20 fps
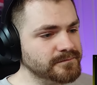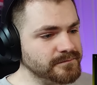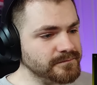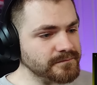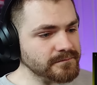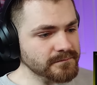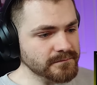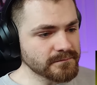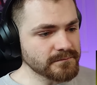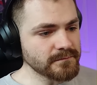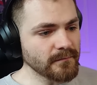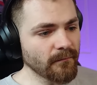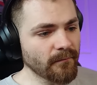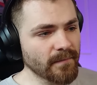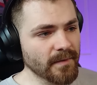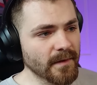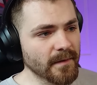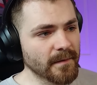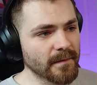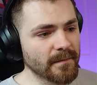And
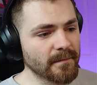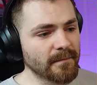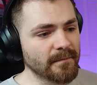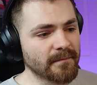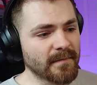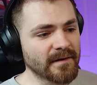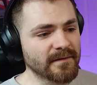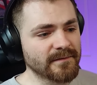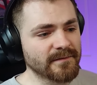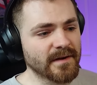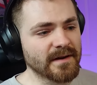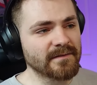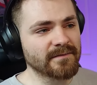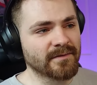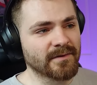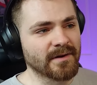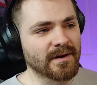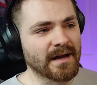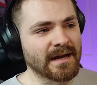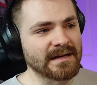when my
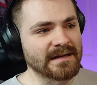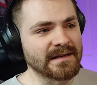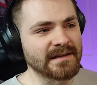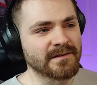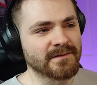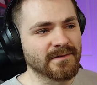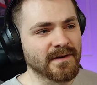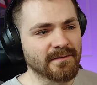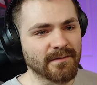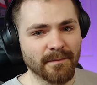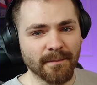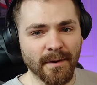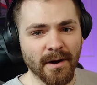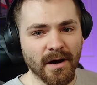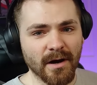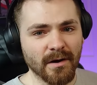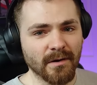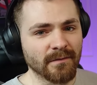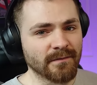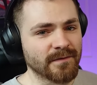favorite and least favorite
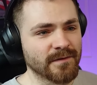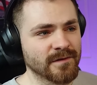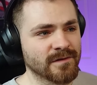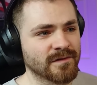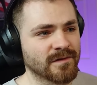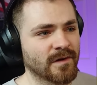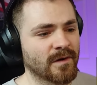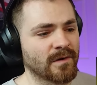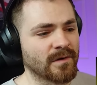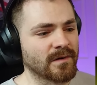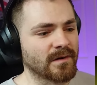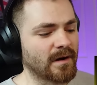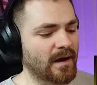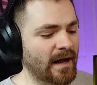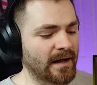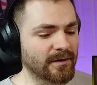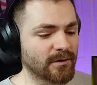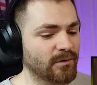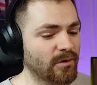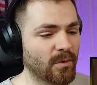part of the song,
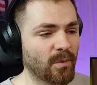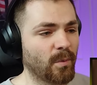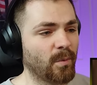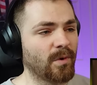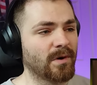I don't know